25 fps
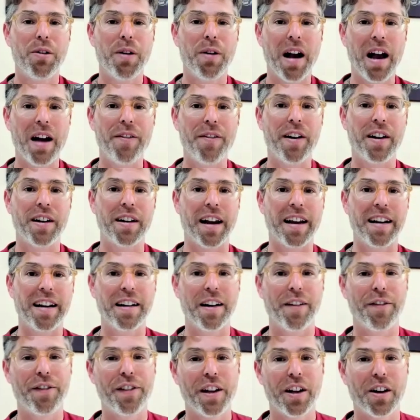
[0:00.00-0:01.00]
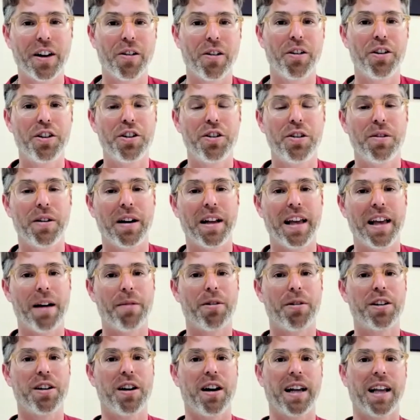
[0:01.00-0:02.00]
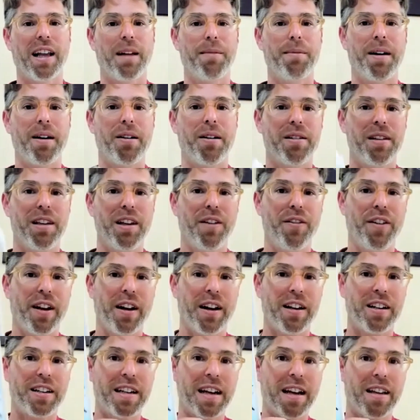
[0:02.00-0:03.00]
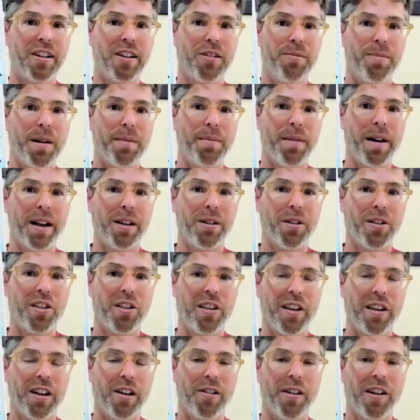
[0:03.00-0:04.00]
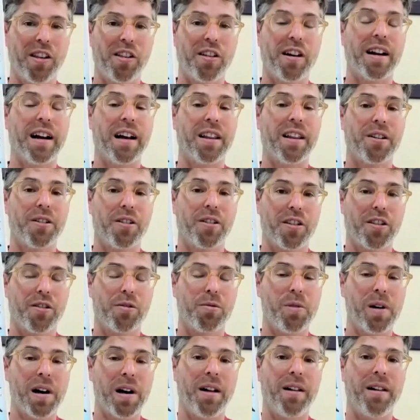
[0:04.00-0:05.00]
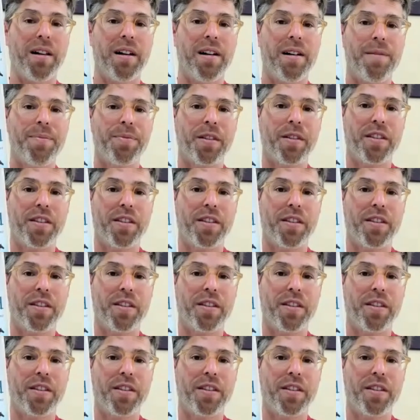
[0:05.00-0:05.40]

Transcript: you haven't, I definitely encourage you. Again, we're talking about Living Untethered by Michael Singer. He's got others as well.